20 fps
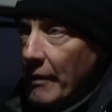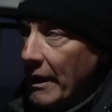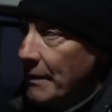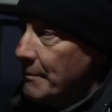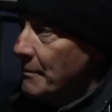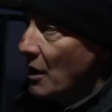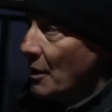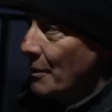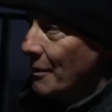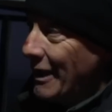in
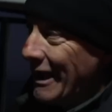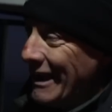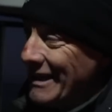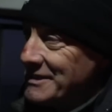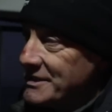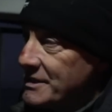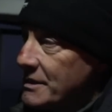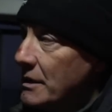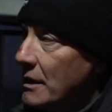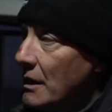my
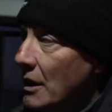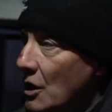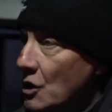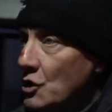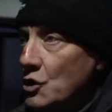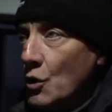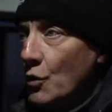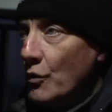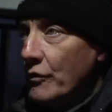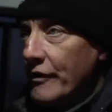head
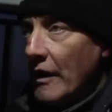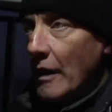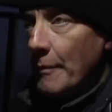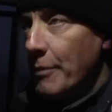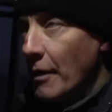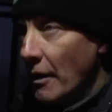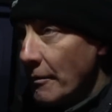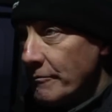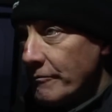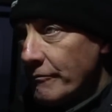north up,
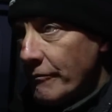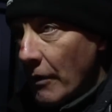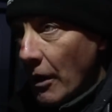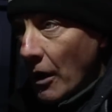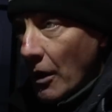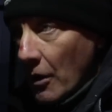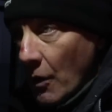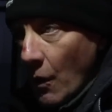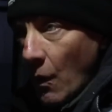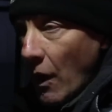I'm
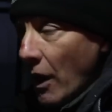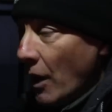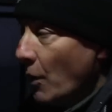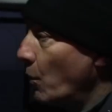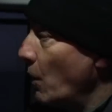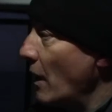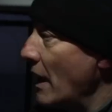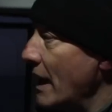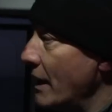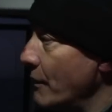quite
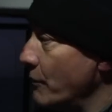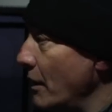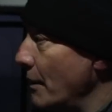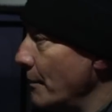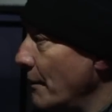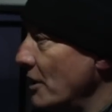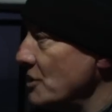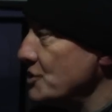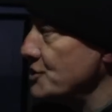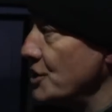aware where
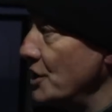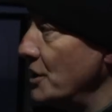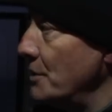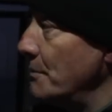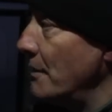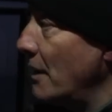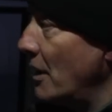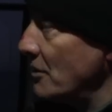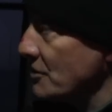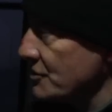my turn
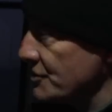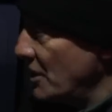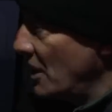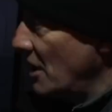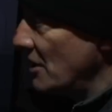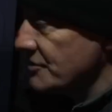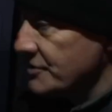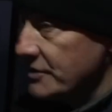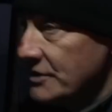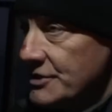marks
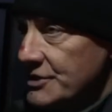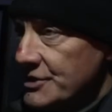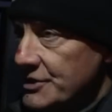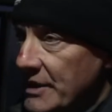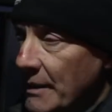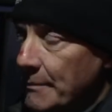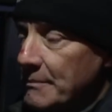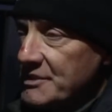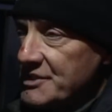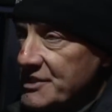are. So this is
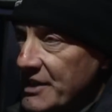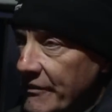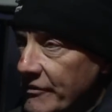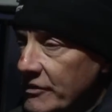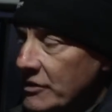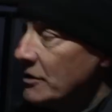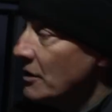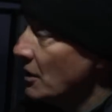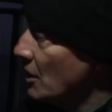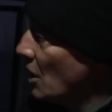number
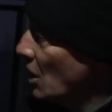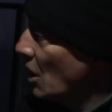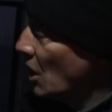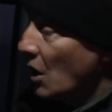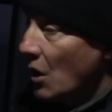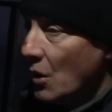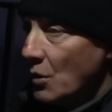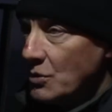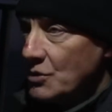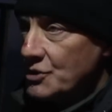7.
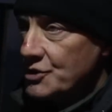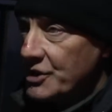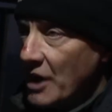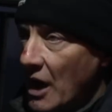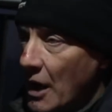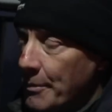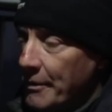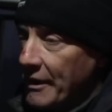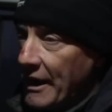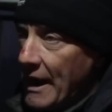All the
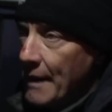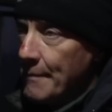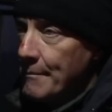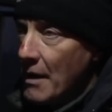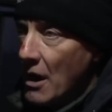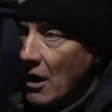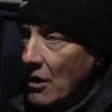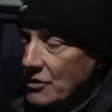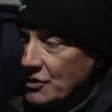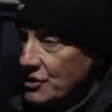starboard hand
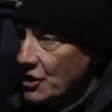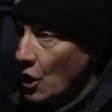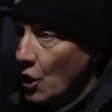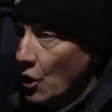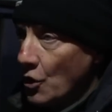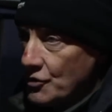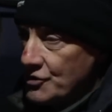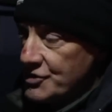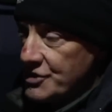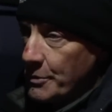marks are
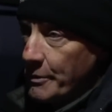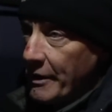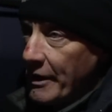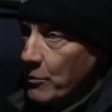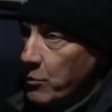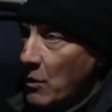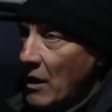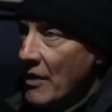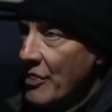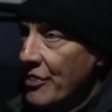odd. So we're
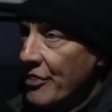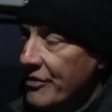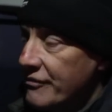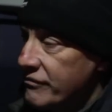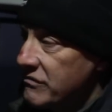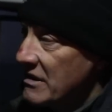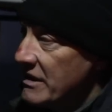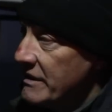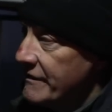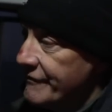1,
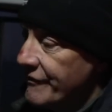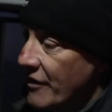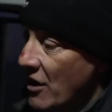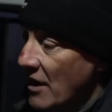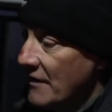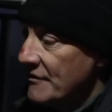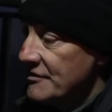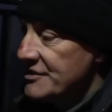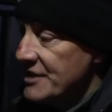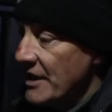3,
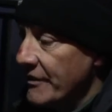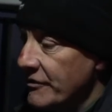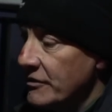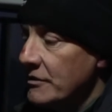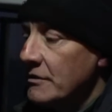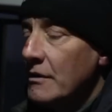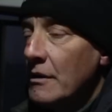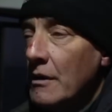5, 7.